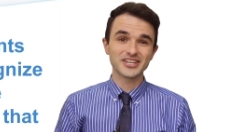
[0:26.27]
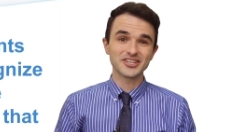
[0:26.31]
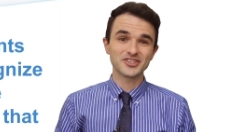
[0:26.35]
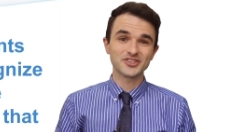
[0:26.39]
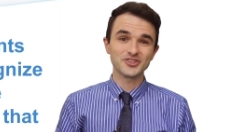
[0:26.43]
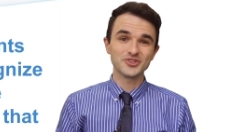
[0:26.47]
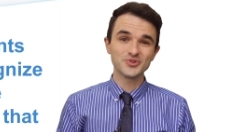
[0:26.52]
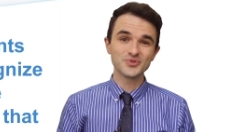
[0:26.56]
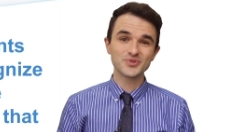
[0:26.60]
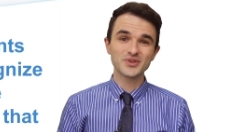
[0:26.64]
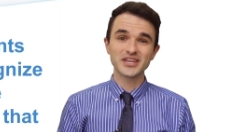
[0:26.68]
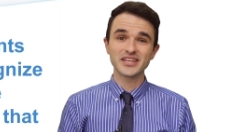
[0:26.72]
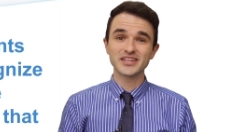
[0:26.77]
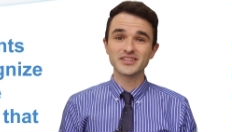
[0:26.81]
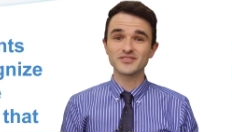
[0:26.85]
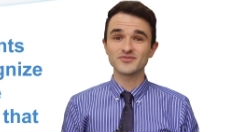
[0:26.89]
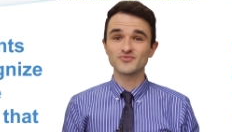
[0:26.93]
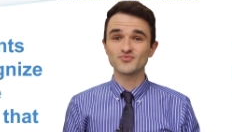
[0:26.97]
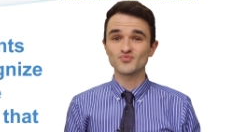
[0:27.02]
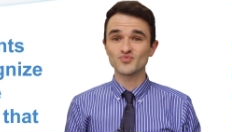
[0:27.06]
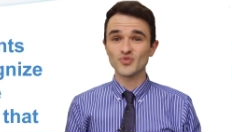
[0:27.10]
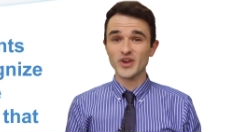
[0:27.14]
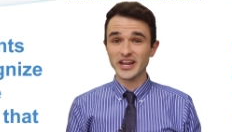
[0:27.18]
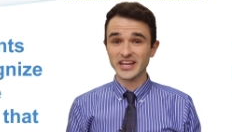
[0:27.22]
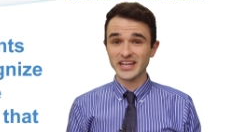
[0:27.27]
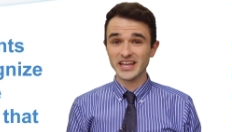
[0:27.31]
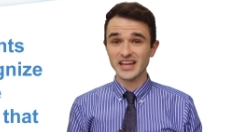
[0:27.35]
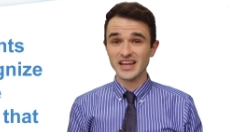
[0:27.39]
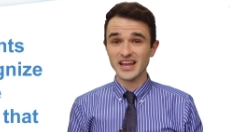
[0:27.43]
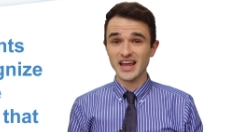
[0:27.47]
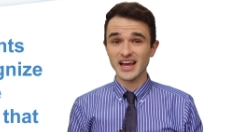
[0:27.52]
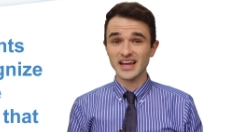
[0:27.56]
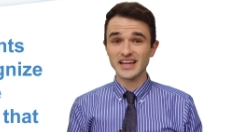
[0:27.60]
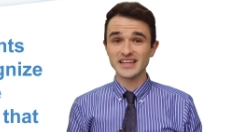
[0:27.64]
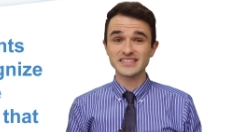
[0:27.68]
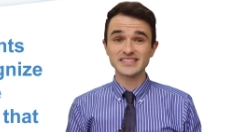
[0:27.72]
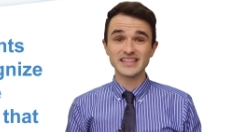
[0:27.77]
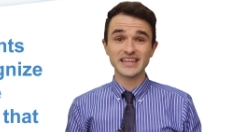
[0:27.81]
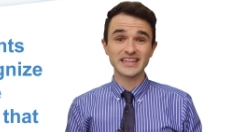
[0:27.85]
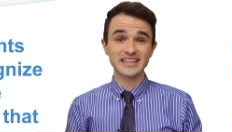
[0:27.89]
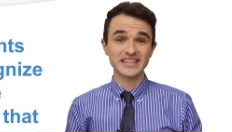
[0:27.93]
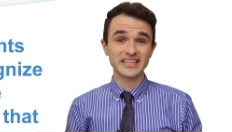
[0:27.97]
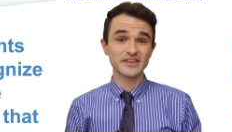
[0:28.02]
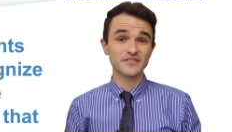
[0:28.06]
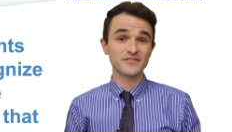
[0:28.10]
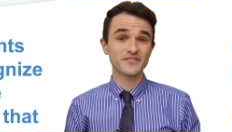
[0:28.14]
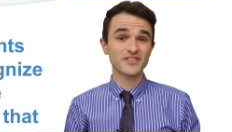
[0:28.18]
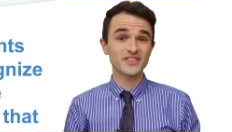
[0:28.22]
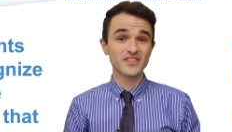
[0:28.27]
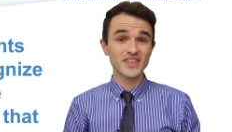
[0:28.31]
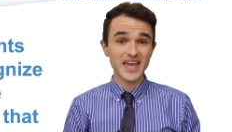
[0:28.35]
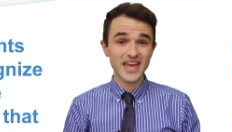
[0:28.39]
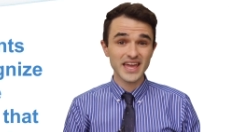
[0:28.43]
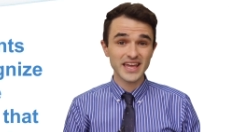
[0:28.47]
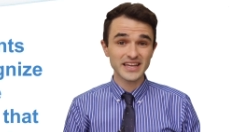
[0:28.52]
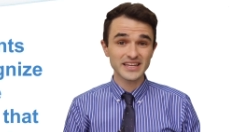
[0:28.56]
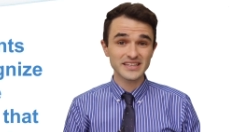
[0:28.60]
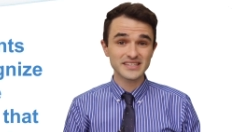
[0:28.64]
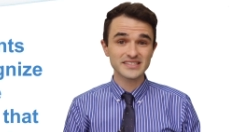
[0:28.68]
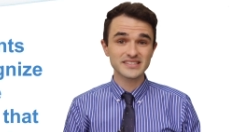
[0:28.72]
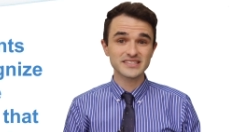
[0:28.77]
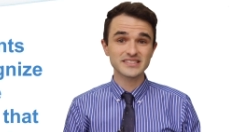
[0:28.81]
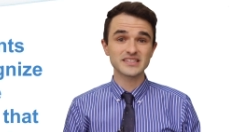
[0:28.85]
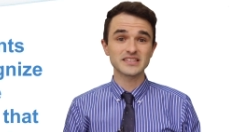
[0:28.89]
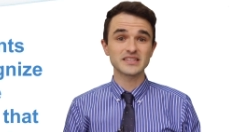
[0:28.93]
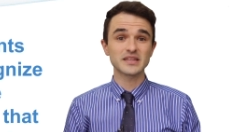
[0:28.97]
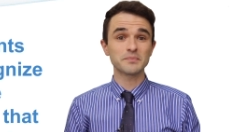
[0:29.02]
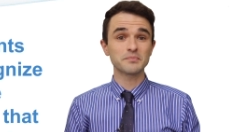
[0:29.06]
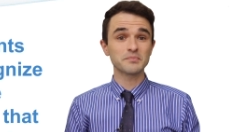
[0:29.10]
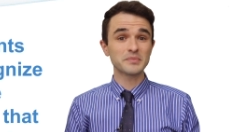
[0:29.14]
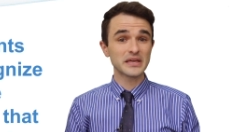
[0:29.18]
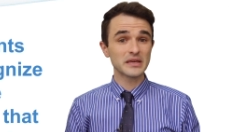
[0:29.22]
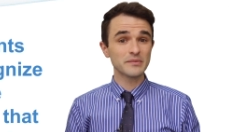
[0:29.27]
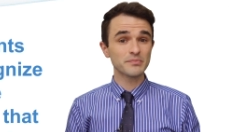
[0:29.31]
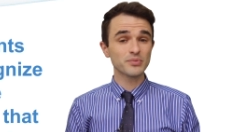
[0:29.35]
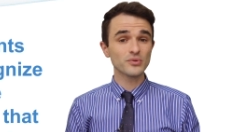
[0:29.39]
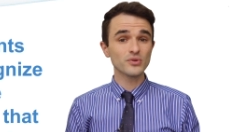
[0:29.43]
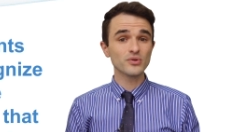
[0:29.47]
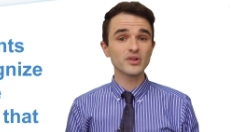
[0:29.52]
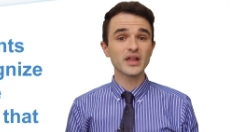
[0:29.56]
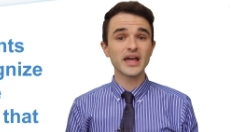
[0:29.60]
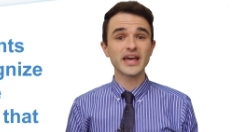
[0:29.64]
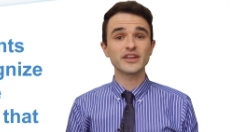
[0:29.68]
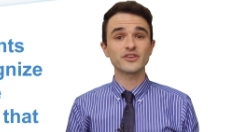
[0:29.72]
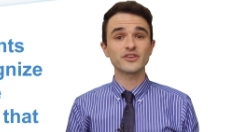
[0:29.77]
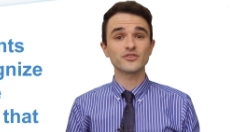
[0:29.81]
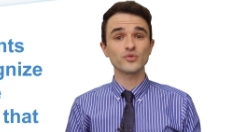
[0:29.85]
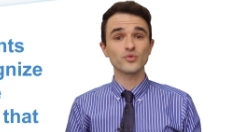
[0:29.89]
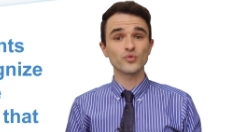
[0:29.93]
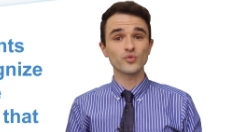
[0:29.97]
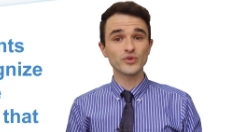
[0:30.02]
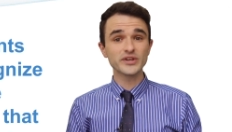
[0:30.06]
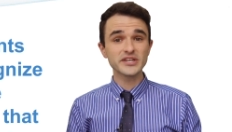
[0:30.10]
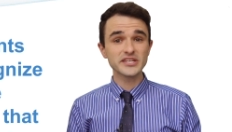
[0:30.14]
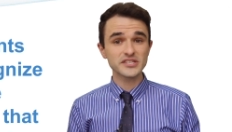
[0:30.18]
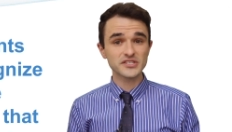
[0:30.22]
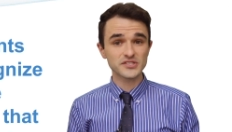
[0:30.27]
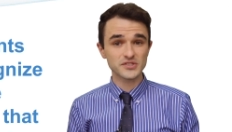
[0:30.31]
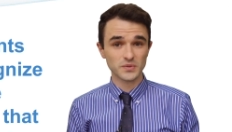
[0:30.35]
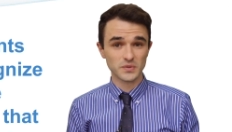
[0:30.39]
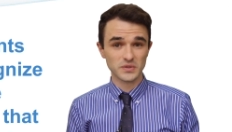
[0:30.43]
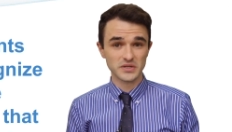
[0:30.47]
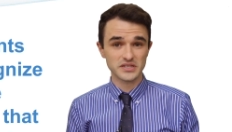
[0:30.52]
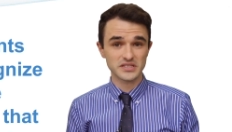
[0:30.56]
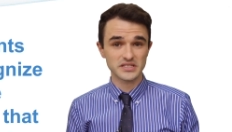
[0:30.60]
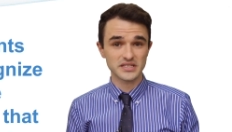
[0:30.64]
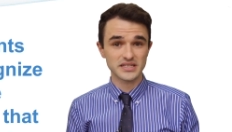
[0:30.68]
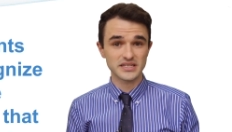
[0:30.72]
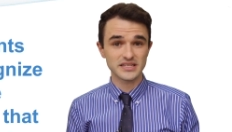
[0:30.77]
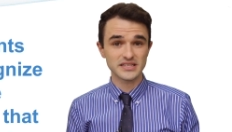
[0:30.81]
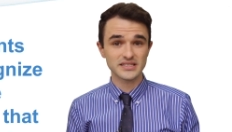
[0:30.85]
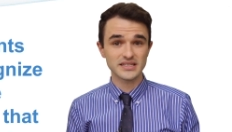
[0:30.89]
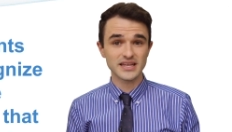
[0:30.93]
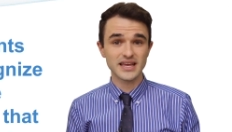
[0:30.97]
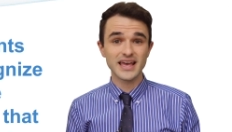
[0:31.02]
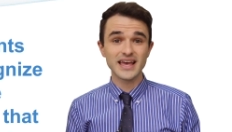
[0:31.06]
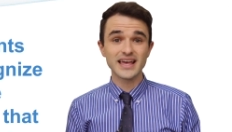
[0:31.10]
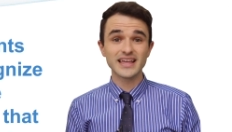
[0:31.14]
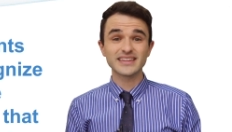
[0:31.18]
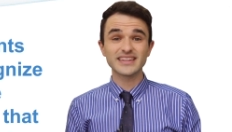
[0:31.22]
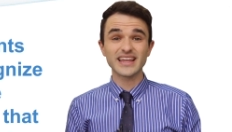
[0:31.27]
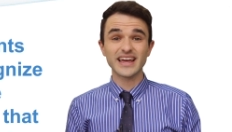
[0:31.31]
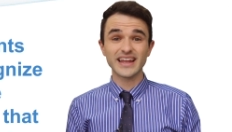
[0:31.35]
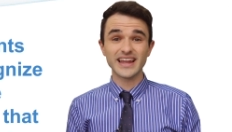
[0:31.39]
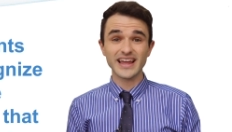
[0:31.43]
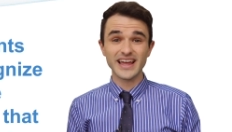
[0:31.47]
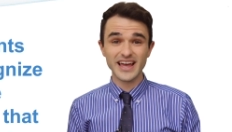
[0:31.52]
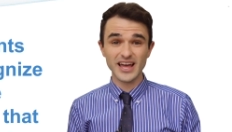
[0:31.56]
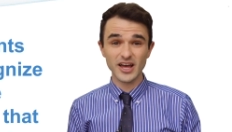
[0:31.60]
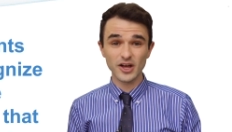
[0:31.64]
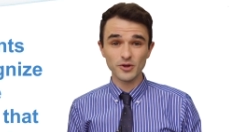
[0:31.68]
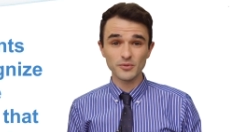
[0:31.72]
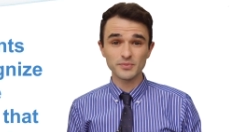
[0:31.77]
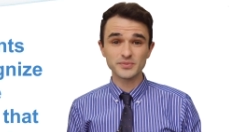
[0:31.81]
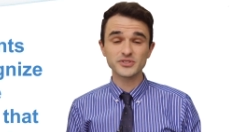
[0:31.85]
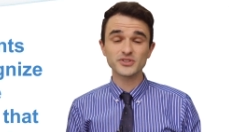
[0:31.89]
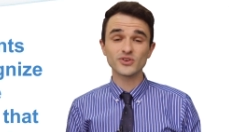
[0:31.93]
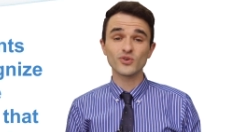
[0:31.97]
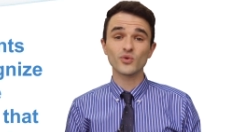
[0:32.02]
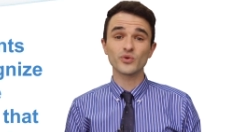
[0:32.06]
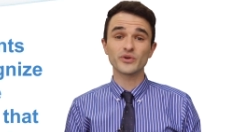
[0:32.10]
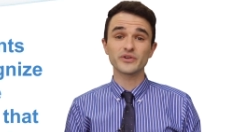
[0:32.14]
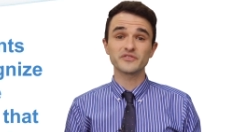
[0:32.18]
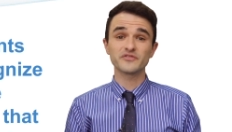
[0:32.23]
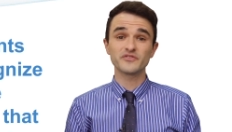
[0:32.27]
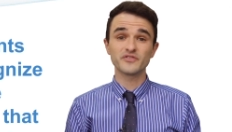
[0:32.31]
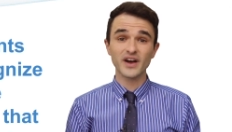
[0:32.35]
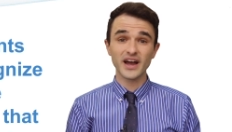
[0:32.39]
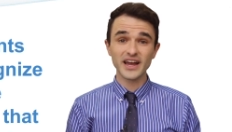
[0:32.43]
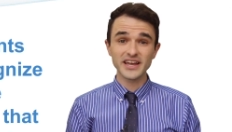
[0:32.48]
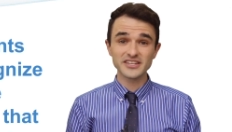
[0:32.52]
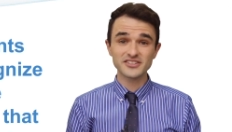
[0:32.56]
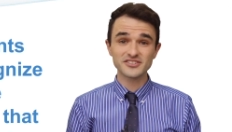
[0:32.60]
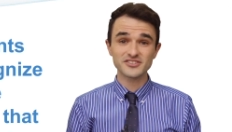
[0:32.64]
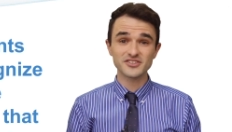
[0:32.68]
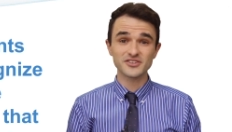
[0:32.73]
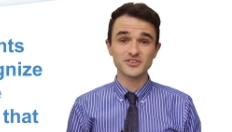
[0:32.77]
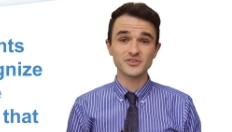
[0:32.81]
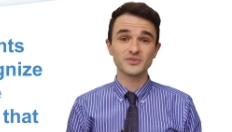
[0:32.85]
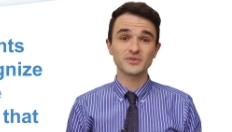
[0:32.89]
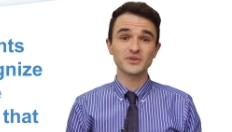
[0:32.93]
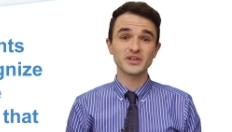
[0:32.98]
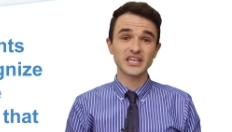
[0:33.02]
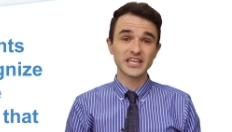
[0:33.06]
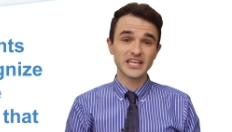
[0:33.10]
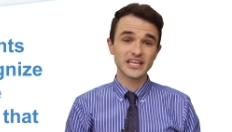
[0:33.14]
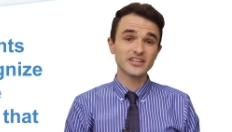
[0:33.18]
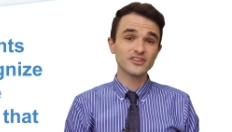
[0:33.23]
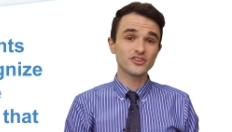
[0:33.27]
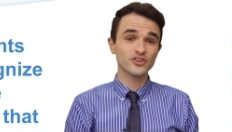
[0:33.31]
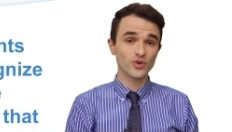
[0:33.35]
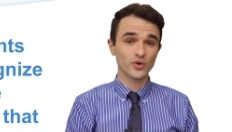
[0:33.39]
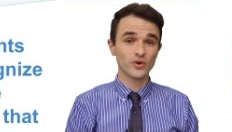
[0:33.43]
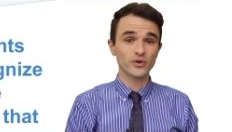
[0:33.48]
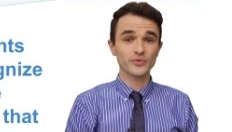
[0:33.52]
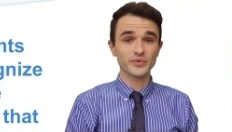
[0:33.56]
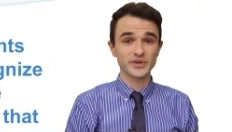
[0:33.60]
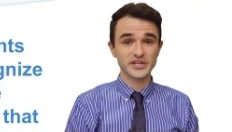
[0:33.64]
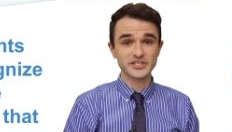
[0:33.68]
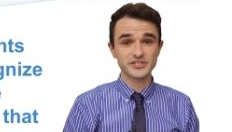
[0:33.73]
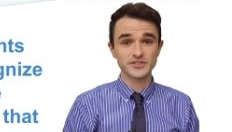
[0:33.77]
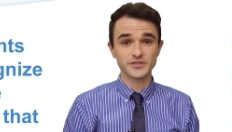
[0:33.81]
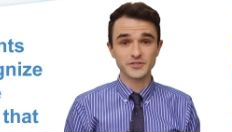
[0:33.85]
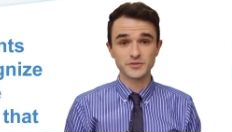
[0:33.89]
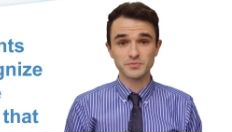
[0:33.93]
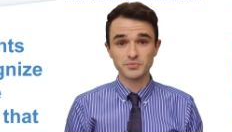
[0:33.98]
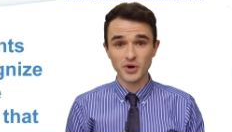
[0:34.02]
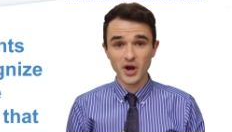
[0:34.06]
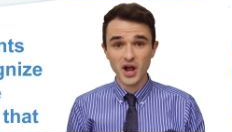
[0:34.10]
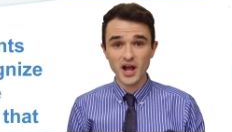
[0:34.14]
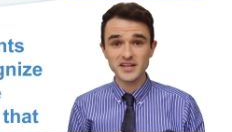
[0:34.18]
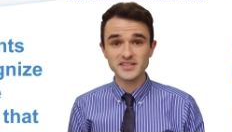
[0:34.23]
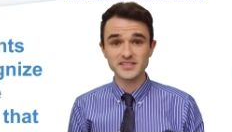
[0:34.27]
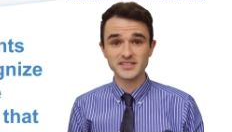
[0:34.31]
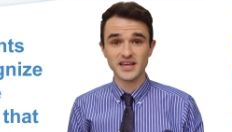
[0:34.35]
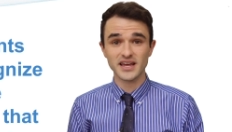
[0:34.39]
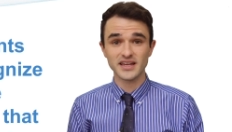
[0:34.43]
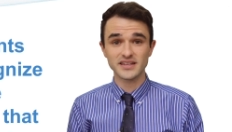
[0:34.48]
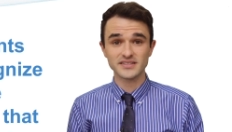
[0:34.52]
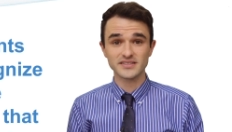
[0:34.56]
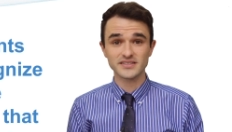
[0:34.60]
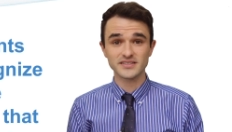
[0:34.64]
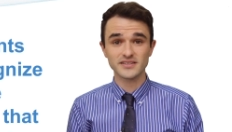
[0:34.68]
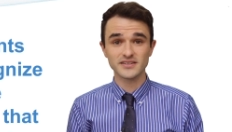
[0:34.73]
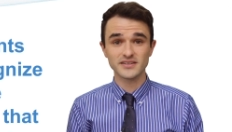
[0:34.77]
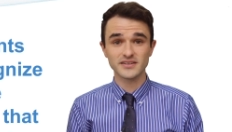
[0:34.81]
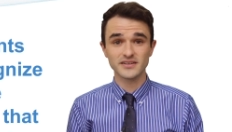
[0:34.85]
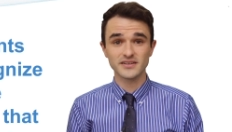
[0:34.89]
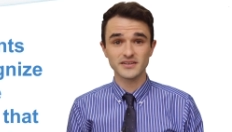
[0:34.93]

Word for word: you can recognize and give thanks to the people and resources that helped or advised you in your research process.